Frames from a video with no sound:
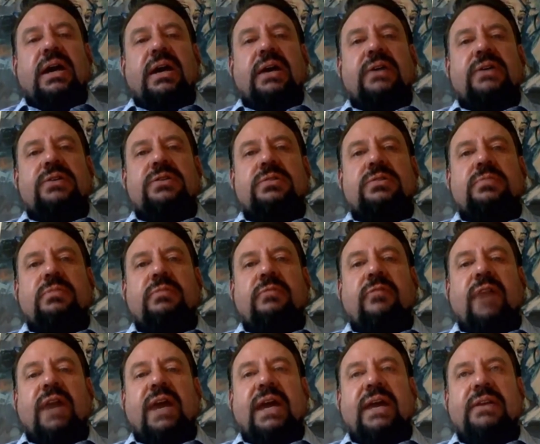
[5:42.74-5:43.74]
to
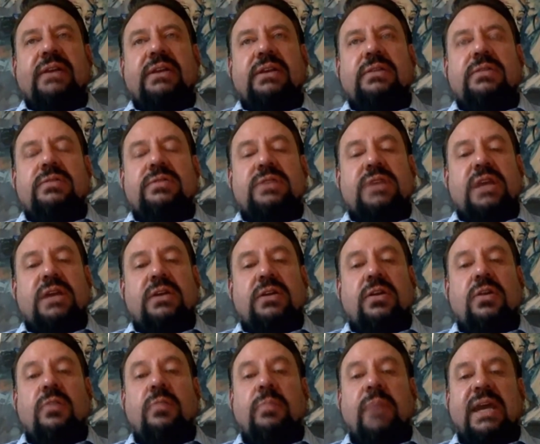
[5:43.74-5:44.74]
provide the user
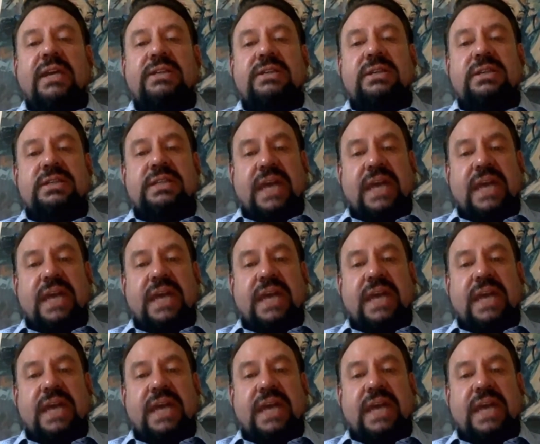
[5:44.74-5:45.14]
known basis